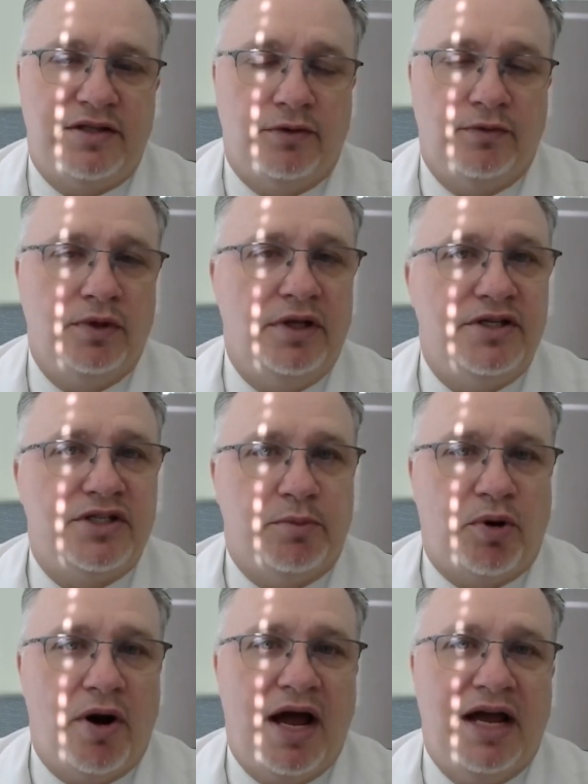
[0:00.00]
they're really
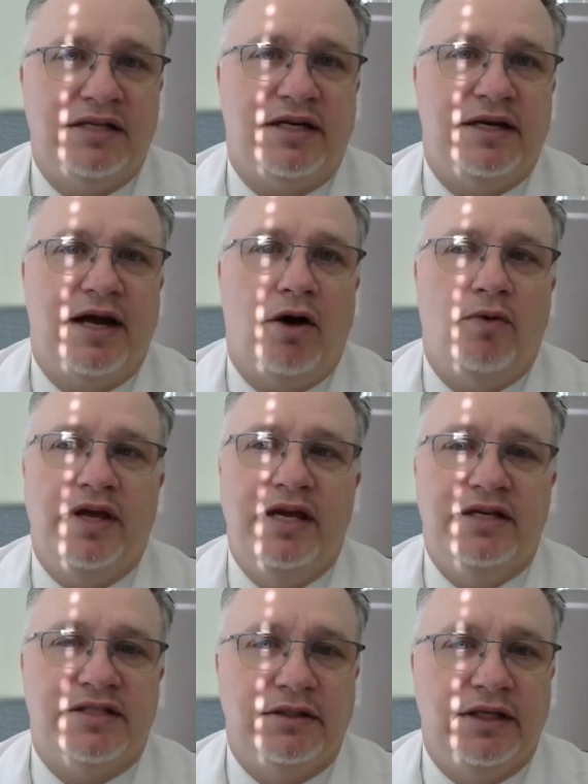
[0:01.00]
surprised at how
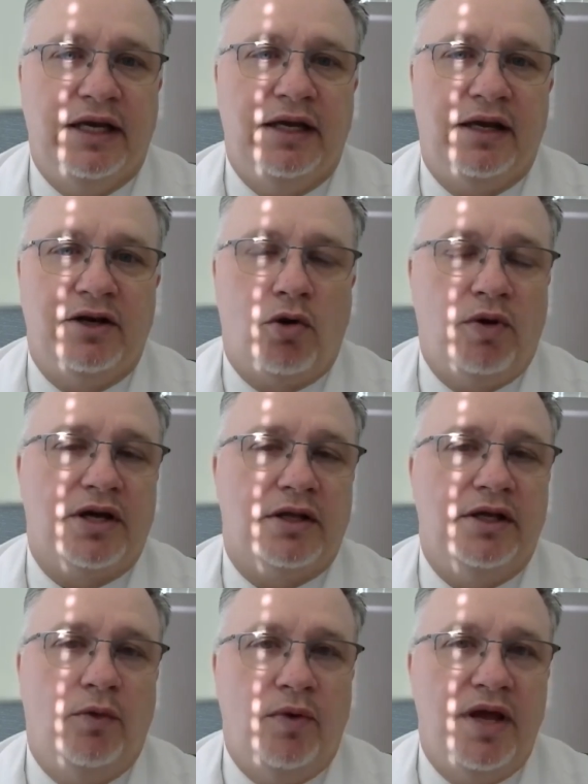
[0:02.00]
easily and
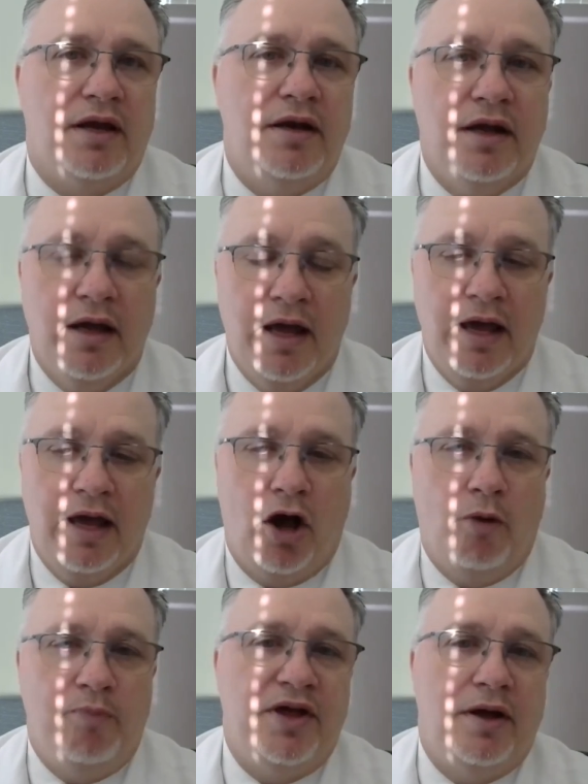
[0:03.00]
quickly we can
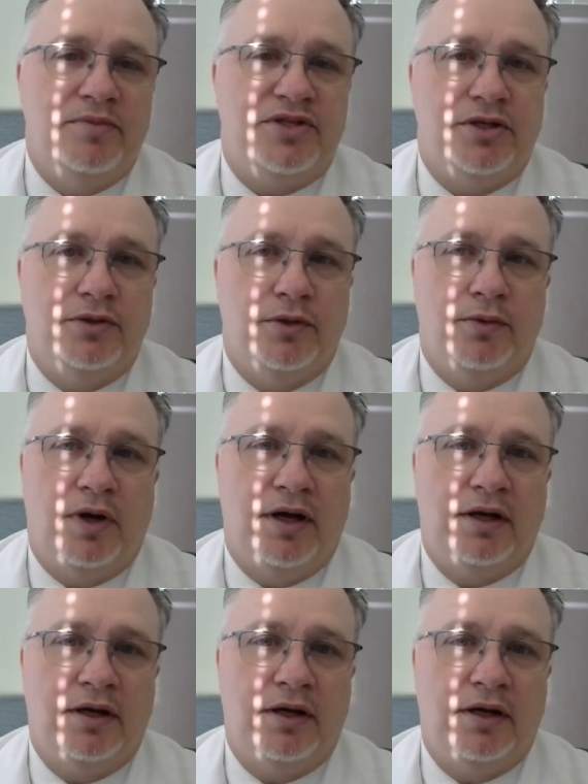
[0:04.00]
help them to